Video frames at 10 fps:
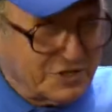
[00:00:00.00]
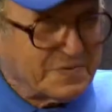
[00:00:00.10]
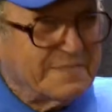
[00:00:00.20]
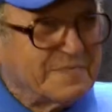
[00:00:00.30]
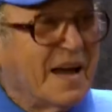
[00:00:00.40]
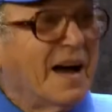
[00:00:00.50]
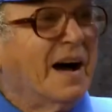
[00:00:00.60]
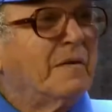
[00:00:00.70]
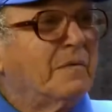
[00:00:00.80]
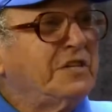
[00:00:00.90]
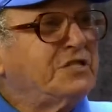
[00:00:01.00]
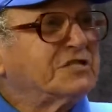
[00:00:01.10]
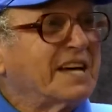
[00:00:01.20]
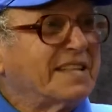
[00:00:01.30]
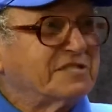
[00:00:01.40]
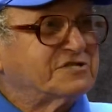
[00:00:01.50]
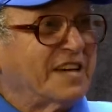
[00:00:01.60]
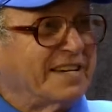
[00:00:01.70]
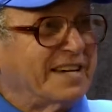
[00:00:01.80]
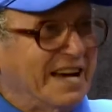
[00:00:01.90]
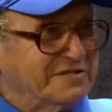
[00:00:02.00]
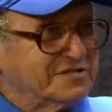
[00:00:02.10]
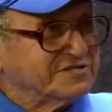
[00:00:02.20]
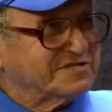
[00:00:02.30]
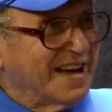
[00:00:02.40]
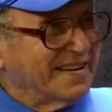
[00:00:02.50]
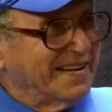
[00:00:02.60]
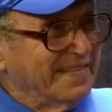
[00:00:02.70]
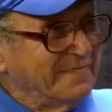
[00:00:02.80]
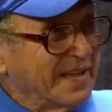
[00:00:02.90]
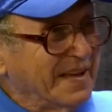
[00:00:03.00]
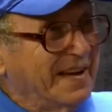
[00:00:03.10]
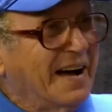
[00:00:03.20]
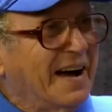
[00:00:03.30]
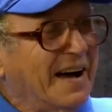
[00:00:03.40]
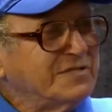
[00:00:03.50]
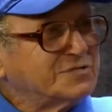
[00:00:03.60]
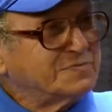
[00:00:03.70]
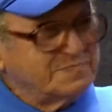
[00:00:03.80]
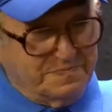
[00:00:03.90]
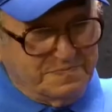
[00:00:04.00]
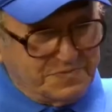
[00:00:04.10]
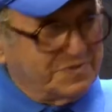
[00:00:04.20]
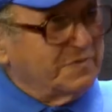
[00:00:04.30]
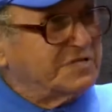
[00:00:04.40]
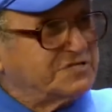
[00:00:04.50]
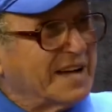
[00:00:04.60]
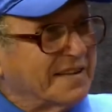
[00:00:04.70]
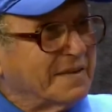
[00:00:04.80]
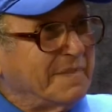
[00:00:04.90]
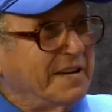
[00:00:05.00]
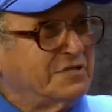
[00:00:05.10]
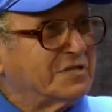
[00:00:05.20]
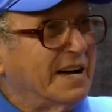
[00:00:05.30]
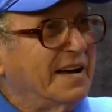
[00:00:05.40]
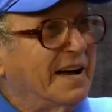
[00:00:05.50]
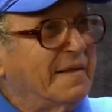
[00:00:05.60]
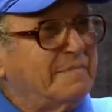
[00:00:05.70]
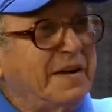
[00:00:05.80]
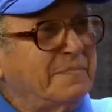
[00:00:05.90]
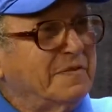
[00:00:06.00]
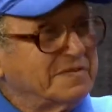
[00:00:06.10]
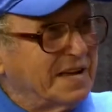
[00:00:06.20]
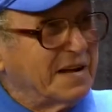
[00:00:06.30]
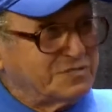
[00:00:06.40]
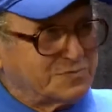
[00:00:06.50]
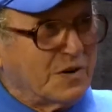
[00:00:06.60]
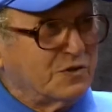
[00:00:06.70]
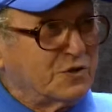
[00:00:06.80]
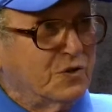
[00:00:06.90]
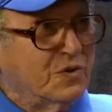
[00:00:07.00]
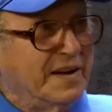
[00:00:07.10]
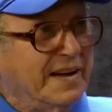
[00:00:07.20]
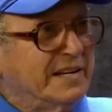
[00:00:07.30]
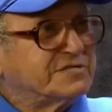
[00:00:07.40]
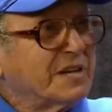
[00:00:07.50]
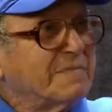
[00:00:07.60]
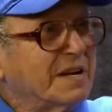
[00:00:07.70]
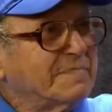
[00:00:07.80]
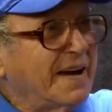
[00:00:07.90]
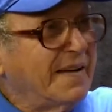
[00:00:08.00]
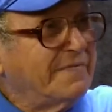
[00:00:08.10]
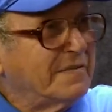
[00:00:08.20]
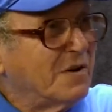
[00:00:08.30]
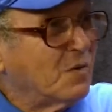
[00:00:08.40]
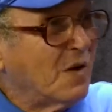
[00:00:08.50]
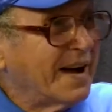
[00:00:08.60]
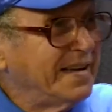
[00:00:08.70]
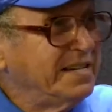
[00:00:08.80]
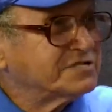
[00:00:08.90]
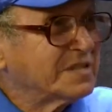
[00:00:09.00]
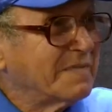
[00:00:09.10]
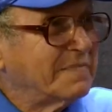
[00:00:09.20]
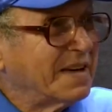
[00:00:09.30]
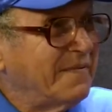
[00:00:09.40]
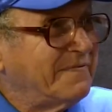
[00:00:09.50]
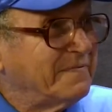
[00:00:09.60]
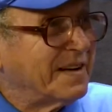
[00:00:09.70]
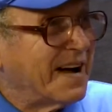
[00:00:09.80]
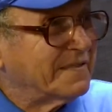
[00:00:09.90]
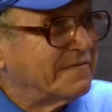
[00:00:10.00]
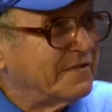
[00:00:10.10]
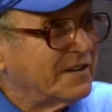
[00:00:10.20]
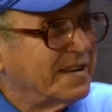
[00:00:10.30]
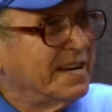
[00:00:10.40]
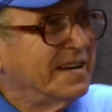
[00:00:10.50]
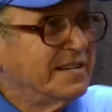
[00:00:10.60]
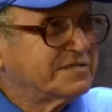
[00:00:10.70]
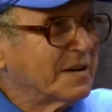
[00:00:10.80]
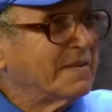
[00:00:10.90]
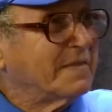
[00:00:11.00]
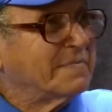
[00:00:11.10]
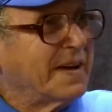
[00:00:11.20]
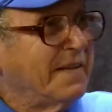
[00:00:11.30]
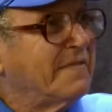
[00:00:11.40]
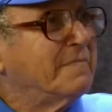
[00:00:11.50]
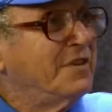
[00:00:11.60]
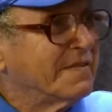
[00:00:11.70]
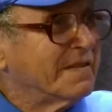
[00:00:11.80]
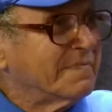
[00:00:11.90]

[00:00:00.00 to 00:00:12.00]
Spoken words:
me. We just had the sandcastles down here. I was down the beach, and people that I spoke to, some of them came from Hawaii, some of them came from California, some of them came from Europe.